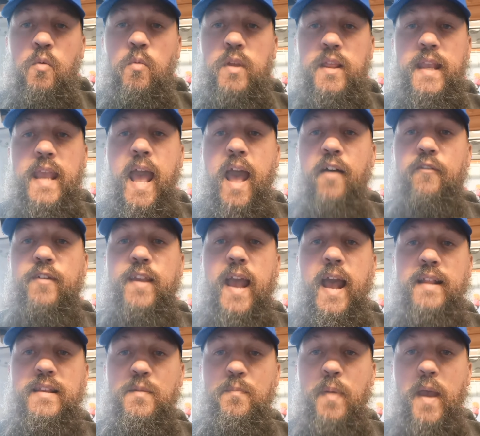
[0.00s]
with a
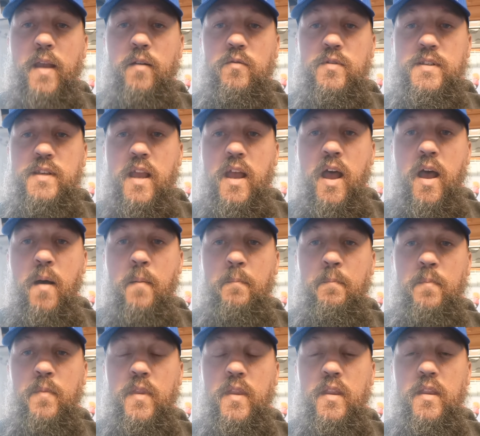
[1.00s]
caveat about
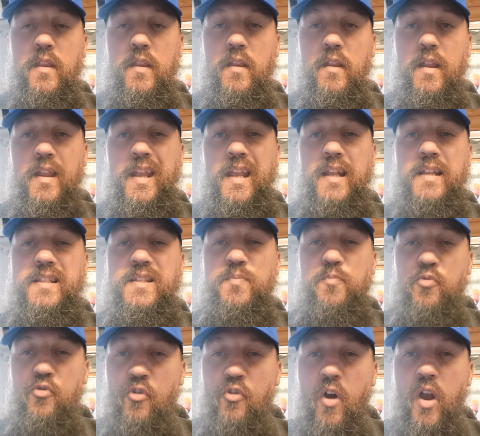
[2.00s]
its
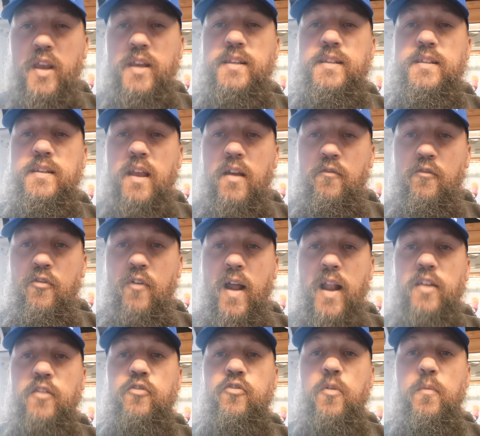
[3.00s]
price and
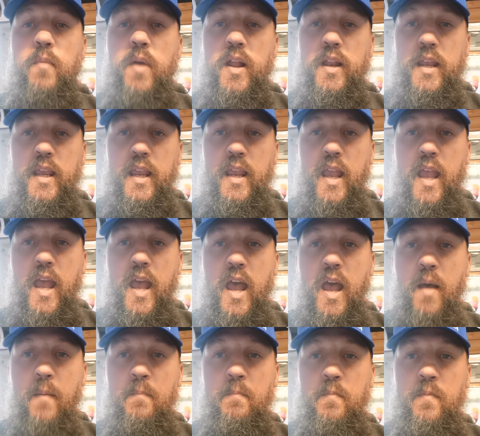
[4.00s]
value for money,
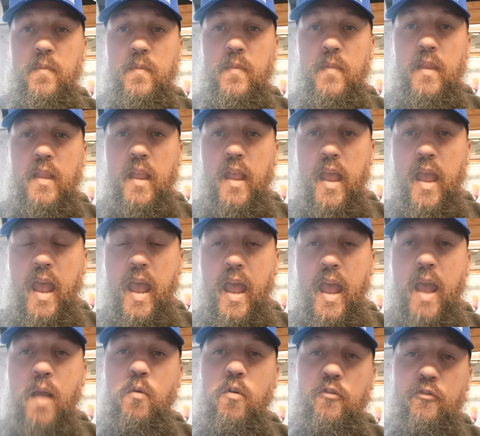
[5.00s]

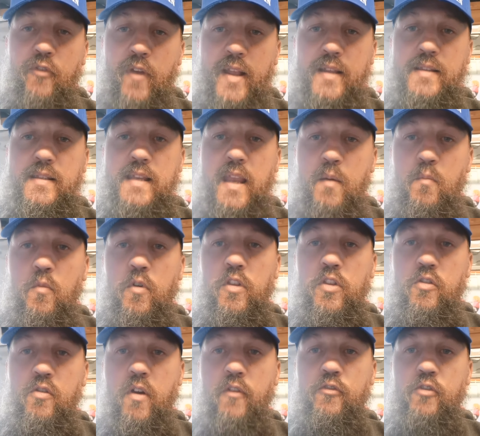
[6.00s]
how it fits in
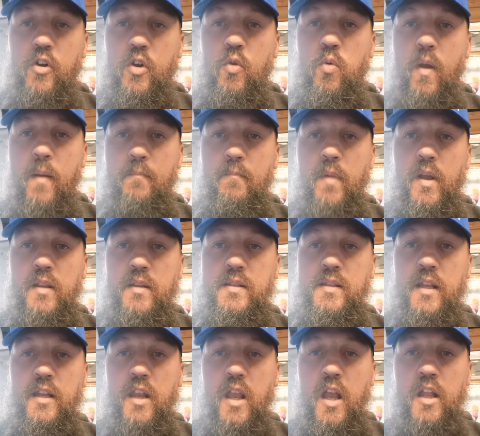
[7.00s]
with your other
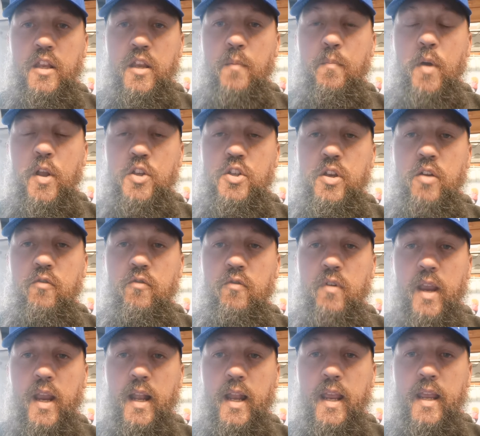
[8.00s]
equipment and your budget
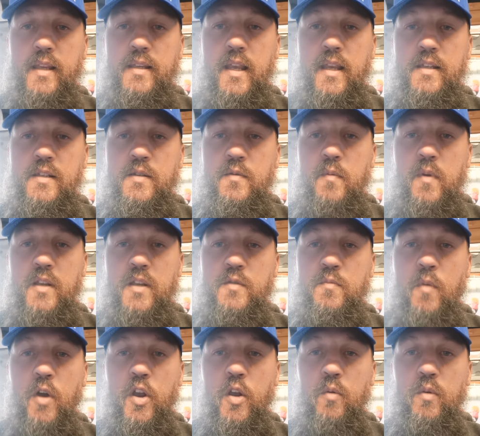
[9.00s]
really is
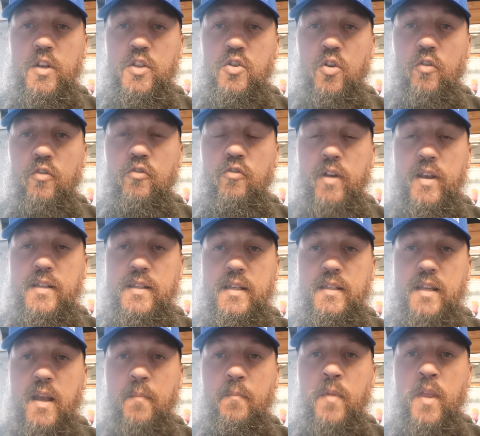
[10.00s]
my only sort of
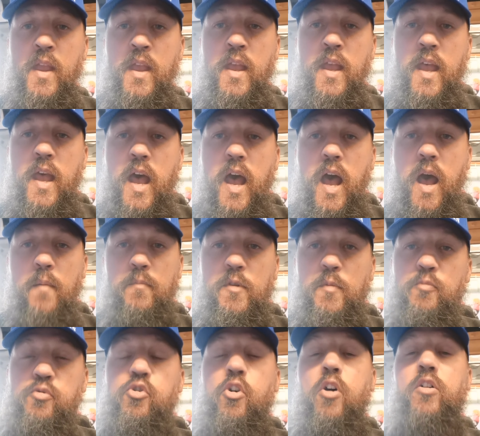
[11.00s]
criticism.
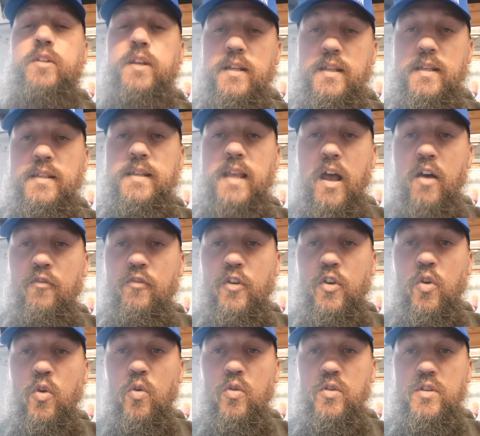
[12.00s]
The product itself,
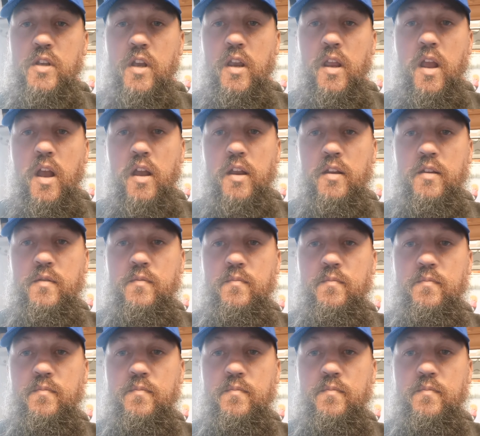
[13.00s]
of course, I